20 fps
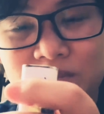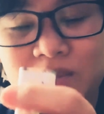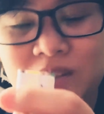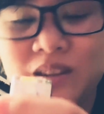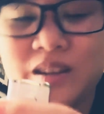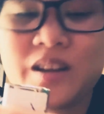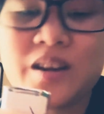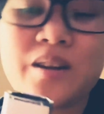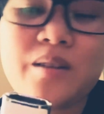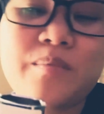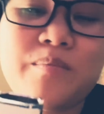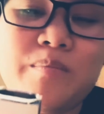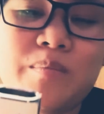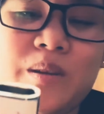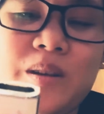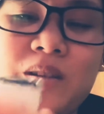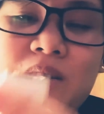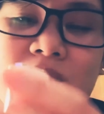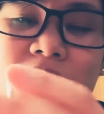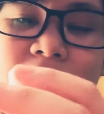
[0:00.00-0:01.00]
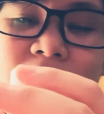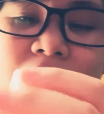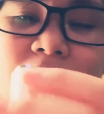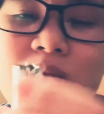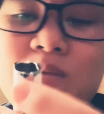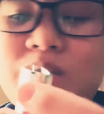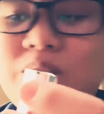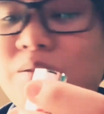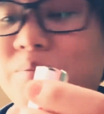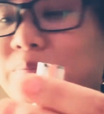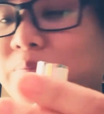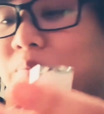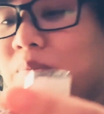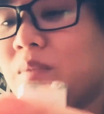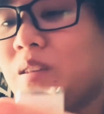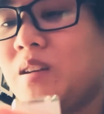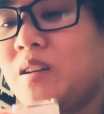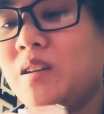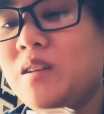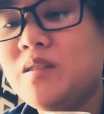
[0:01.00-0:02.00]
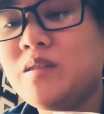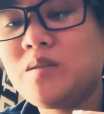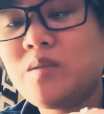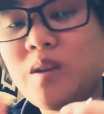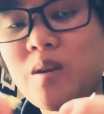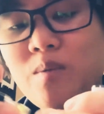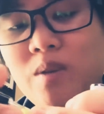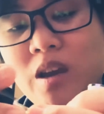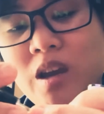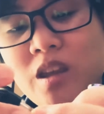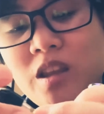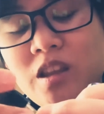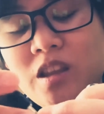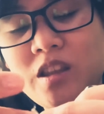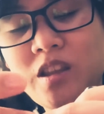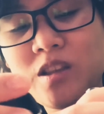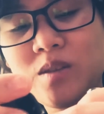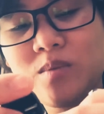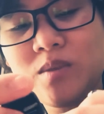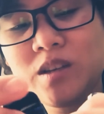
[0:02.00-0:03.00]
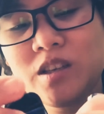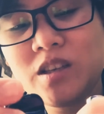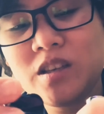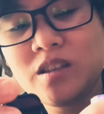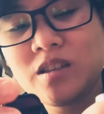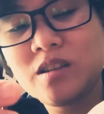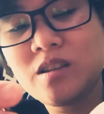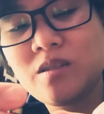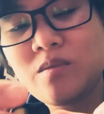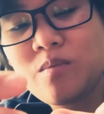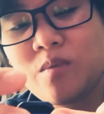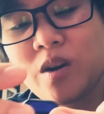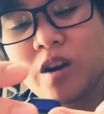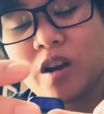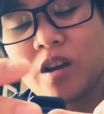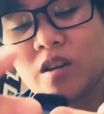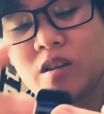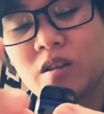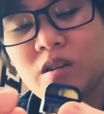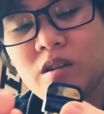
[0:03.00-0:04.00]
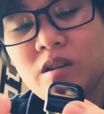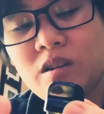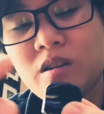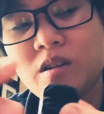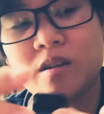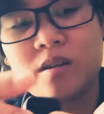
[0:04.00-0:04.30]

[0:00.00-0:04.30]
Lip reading: in there better. I don't know. So anyway, and then this one is the regular